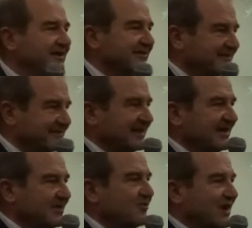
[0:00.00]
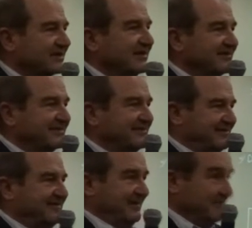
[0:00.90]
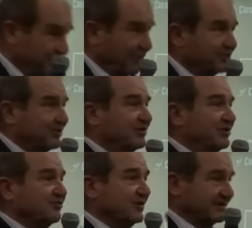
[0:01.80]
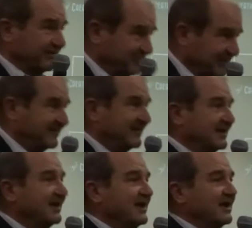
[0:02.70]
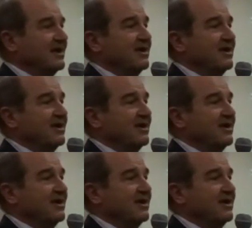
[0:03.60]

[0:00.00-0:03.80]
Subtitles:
see what is important and what is missing